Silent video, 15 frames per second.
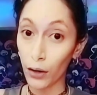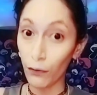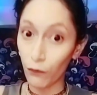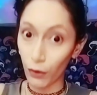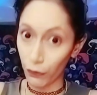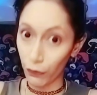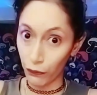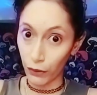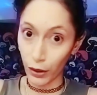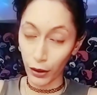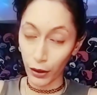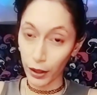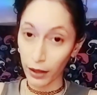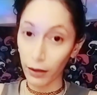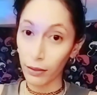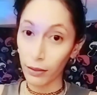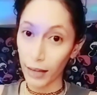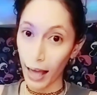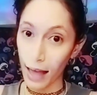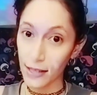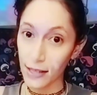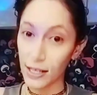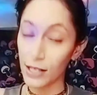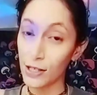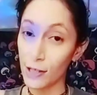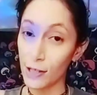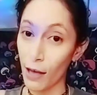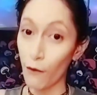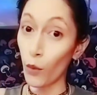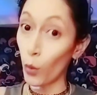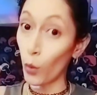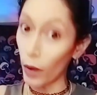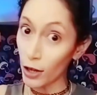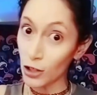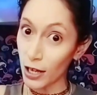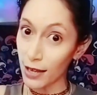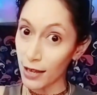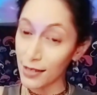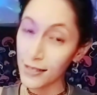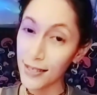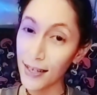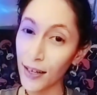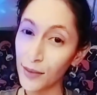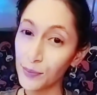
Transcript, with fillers: fulfilling the essence of wishes,